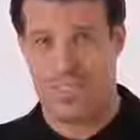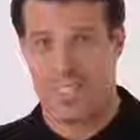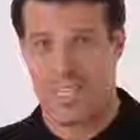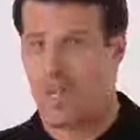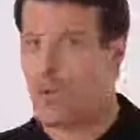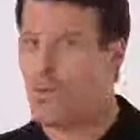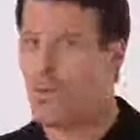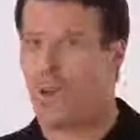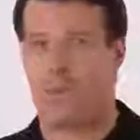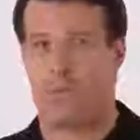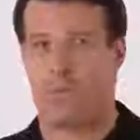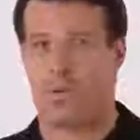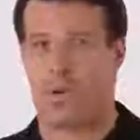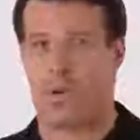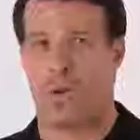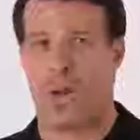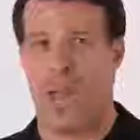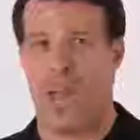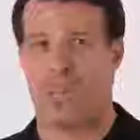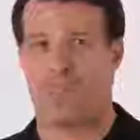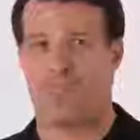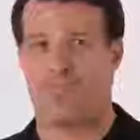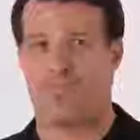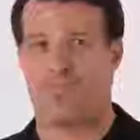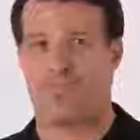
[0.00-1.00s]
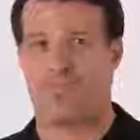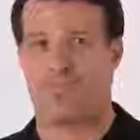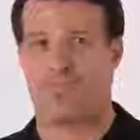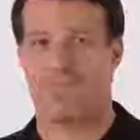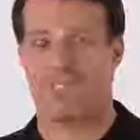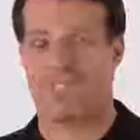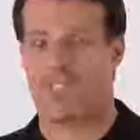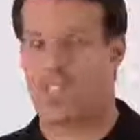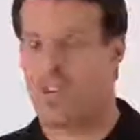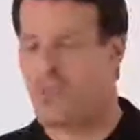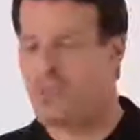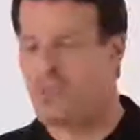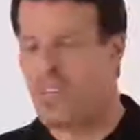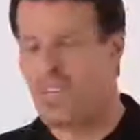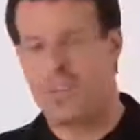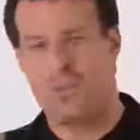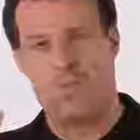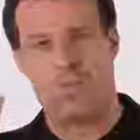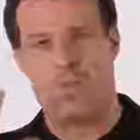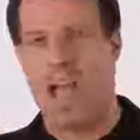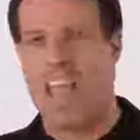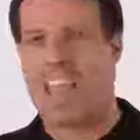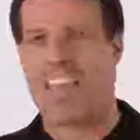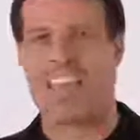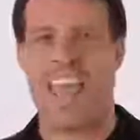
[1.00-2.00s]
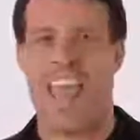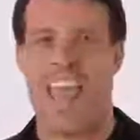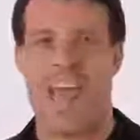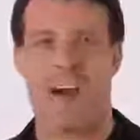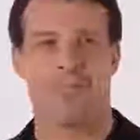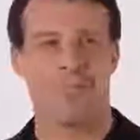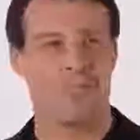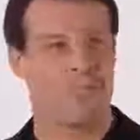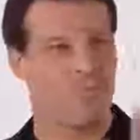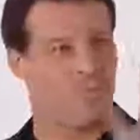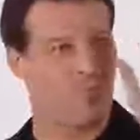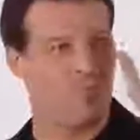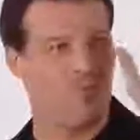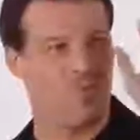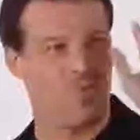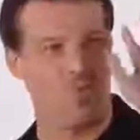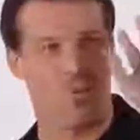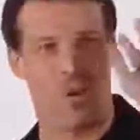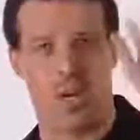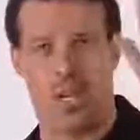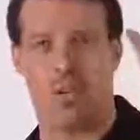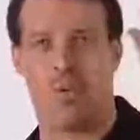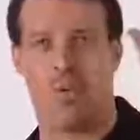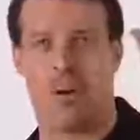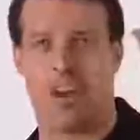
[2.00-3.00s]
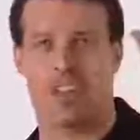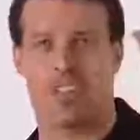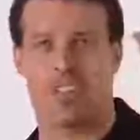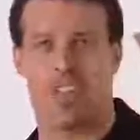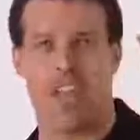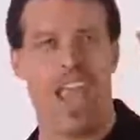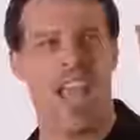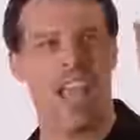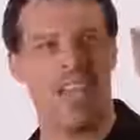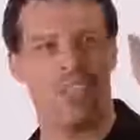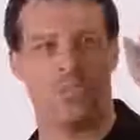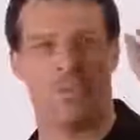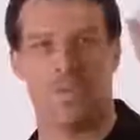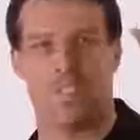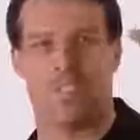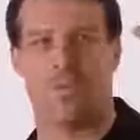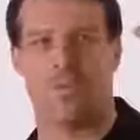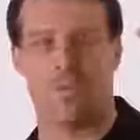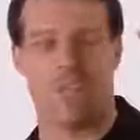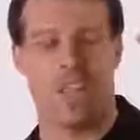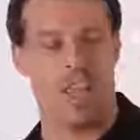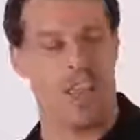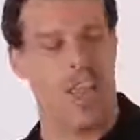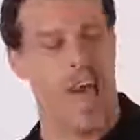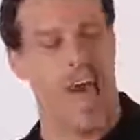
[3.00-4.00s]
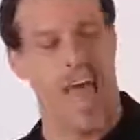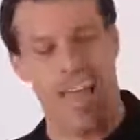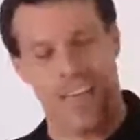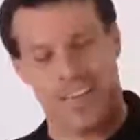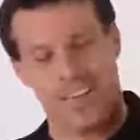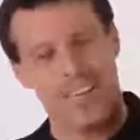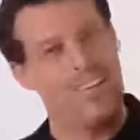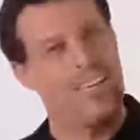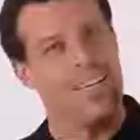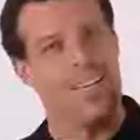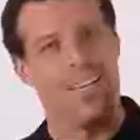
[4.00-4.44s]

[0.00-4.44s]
You don't have regret. So right now, what do you want to change? What's it really like?